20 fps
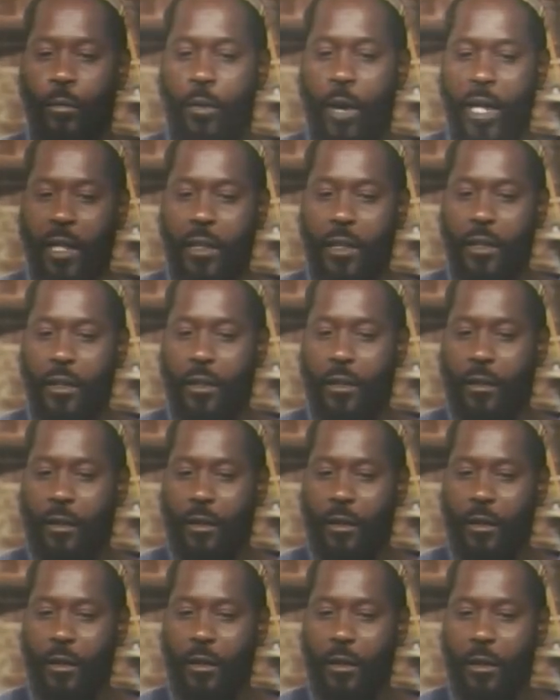write it,
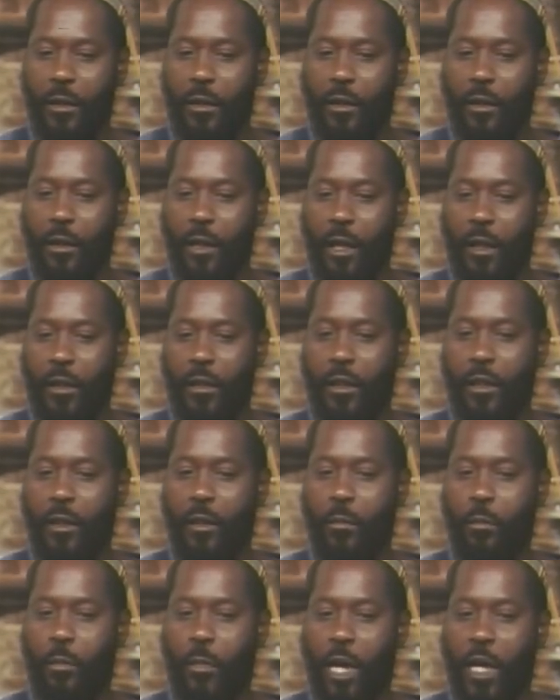that
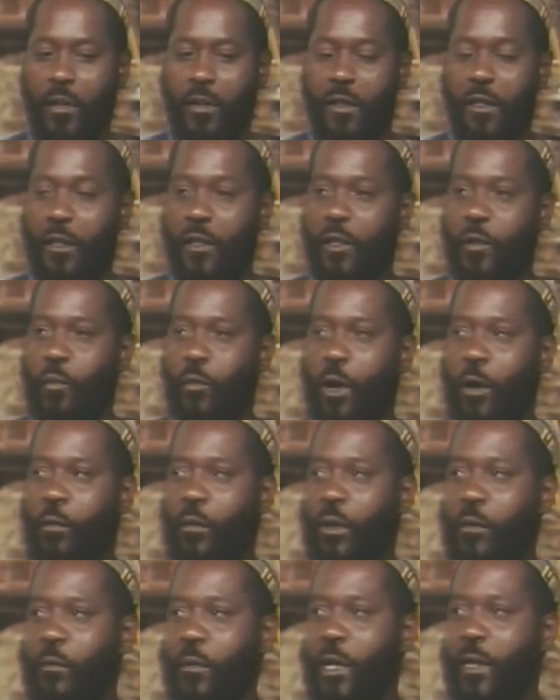I see this
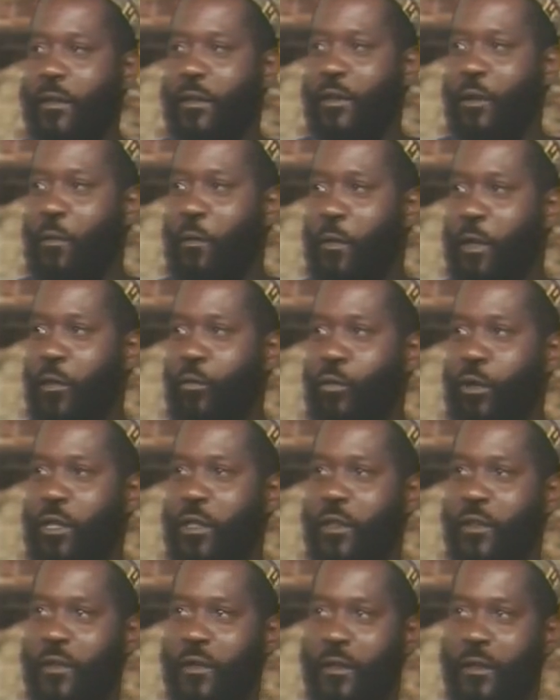problem as something
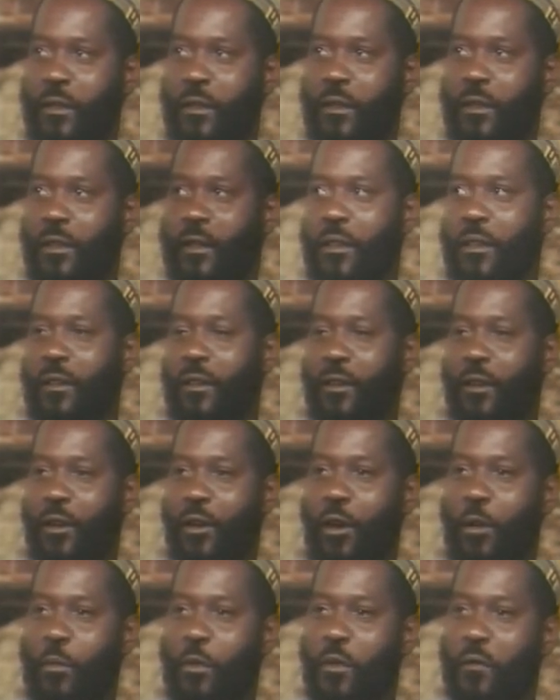which is
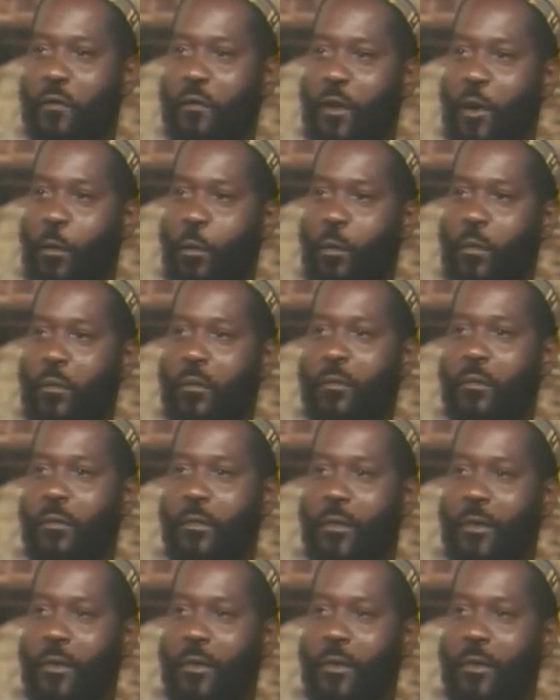coming from